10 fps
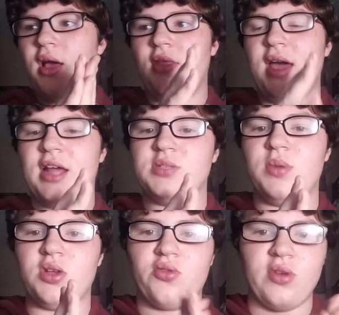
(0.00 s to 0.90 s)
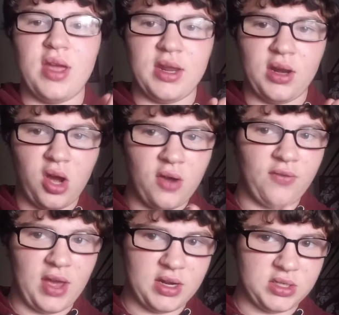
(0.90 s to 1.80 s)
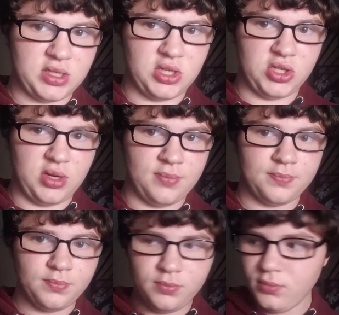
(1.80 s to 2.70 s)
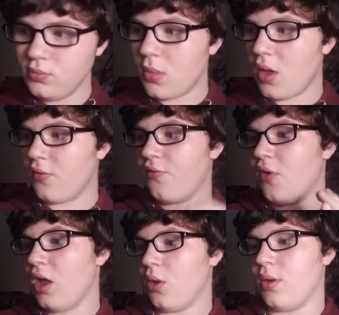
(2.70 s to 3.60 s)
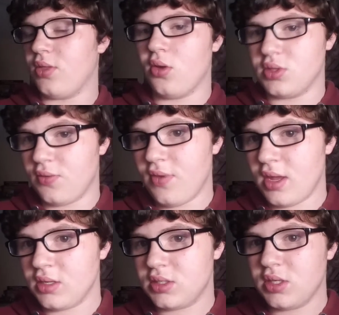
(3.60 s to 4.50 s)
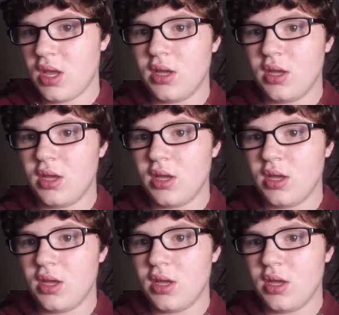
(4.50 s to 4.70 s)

that has been created off that decision following those events.